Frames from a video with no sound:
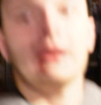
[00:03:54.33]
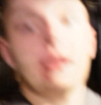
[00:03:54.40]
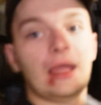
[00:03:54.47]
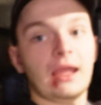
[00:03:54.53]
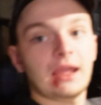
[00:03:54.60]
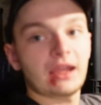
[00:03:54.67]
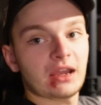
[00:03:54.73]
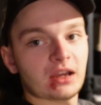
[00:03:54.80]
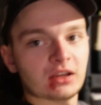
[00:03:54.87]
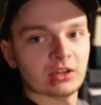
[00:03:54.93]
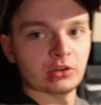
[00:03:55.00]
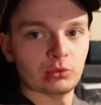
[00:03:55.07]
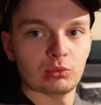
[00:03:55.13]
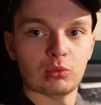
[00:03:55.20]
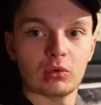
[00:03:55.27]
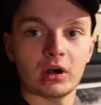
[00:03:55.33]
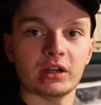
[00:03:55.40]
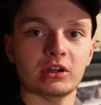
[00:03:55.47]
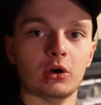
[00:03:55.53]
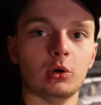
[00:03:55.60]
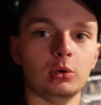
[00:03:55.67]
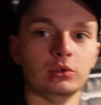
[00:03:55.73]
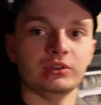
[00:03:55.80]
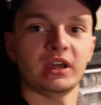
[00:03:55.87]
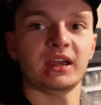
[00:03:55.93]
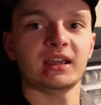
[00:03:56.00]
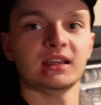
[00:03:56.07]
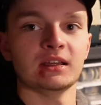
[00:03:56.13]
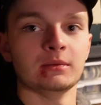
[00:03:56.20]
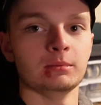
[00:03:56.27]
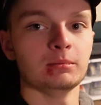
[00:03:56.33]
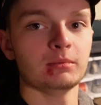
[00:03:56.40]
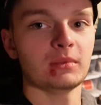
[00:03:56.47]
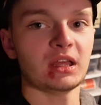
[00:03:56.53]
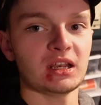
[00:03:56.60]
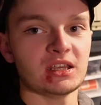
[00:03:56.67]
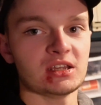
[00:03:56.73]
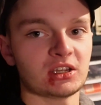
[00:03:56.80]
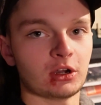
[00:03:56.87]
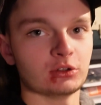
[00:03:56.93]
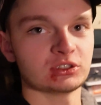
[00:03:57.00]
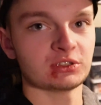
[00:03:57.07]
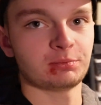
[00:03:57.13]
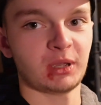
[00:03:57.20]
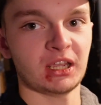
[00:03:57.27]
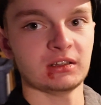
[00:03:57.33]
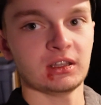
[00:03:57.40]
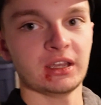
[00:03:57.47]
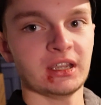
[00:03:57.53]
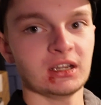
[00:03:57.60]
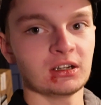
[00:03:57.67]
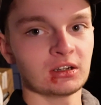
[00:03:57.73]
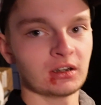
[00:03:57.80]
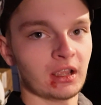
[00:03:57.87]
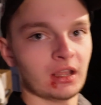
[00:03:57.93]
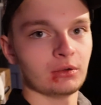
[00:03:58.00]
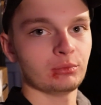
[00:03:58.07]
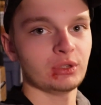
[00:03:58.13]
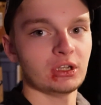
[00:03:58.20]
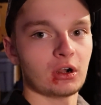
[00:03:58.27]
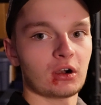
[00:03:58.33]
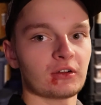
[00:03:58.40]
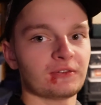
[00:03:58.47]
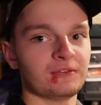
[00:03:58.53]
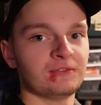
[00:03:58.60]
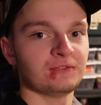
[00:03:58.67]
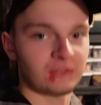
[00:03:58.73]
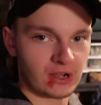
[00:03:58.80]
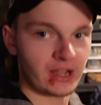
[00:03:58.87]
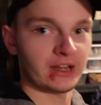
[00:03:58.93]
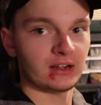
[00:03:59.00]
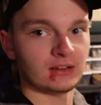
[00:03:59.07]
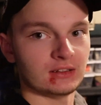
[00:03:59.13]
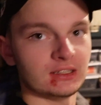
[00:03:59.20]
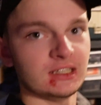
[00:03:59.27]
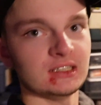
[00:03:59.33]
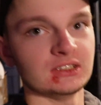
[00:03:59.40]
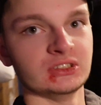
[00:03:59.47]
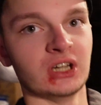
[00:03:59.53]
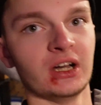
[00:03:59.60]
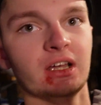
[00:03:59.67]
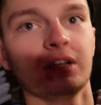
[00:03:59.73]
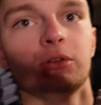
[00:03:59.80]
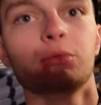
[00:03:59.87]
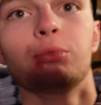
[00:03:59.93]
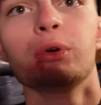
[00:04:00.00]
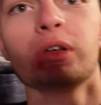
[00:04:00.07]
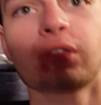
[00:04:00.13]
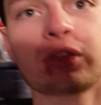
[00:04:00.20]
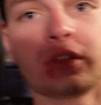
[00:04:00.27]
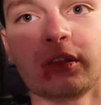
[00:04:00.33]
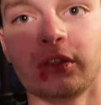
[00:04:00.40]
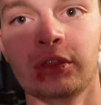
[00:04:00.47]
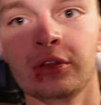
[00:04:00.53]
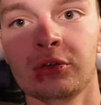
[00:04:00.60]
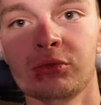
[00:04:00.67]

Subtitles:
And one whole day and many coats of paint later, and we are finally done with the